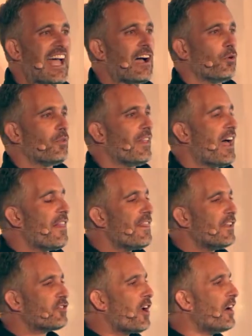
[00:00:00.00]
down. And
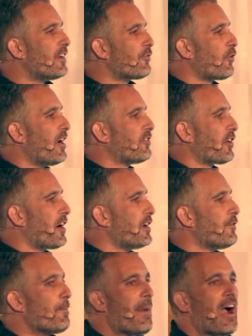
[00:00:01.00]
this kind of creates a kind
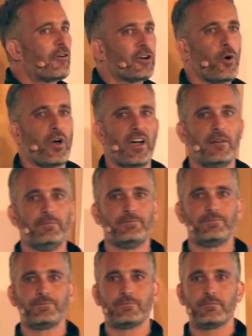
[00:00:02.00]
of a paranoia
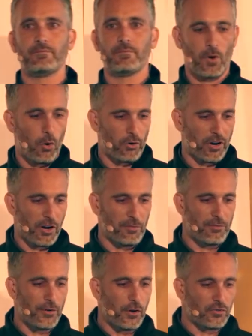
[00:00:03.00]
or a
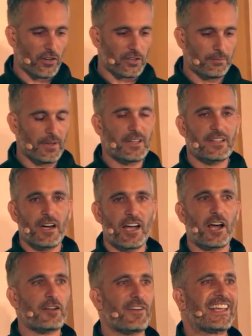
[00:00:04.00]
confusion, a
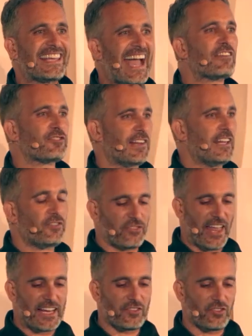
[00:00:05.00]
kind of a gaslit
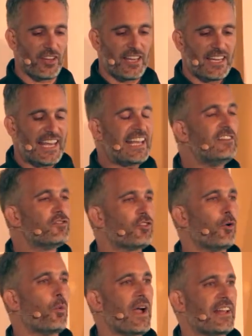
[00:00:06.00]
state
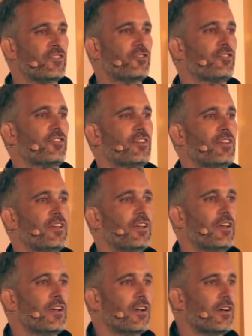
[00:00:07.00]
into which
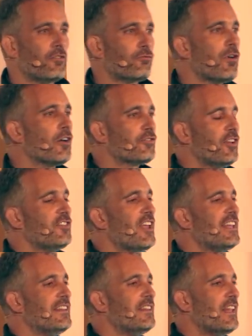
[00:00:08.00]
rushes
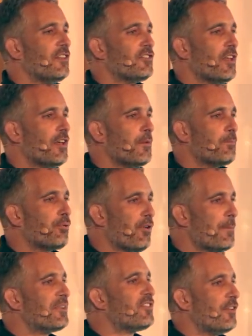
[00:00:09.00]
in this
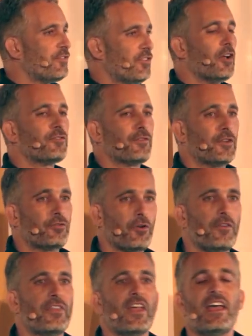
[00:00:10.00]
primitive search for
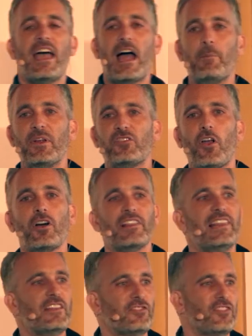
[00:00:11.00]
truth. And we start
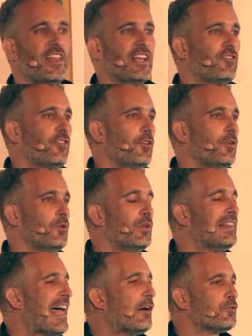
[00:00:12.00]
listening to
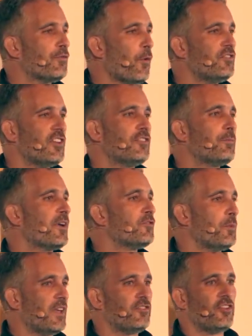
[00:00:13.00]
loud voices because
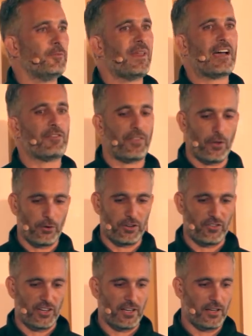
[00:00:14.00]
we assume they have
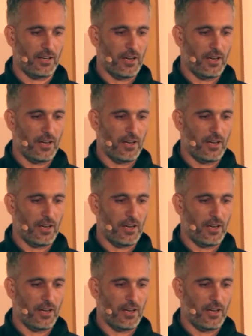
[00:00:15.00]
authority